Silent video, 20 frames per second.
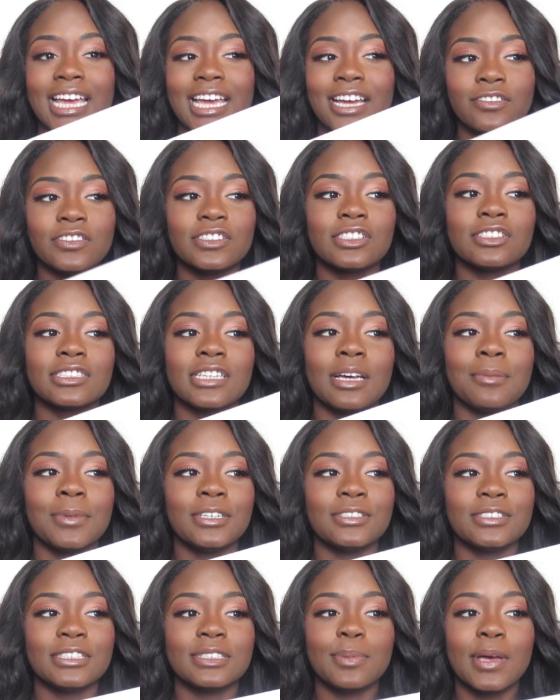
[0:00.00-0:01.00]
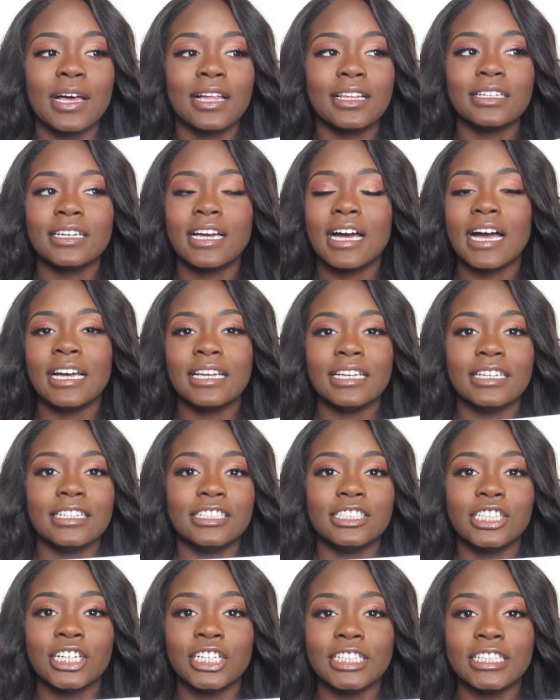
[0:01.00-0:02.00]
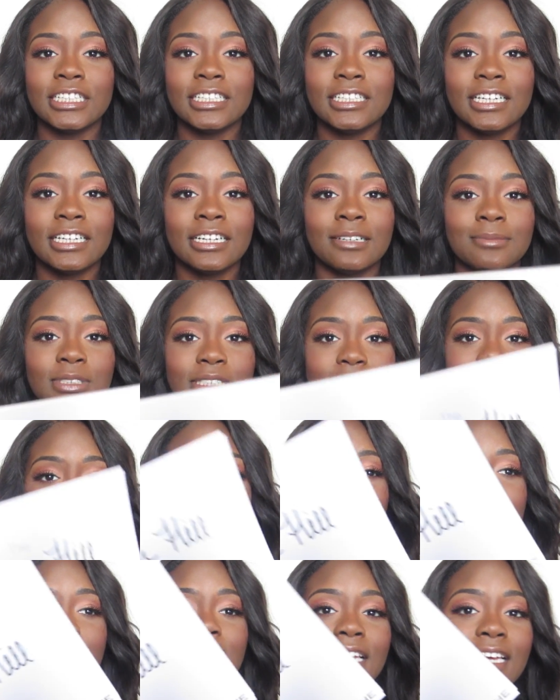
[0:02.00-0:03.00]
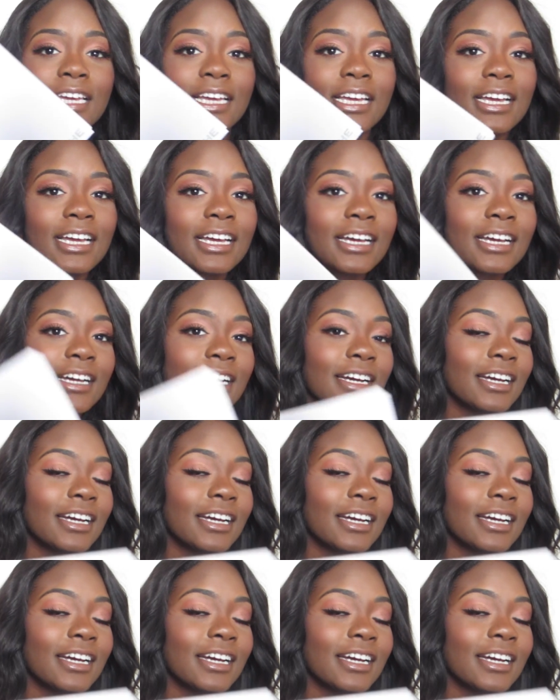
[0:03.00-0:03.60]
every single time I use this palette I get it dirty, and I'm just like,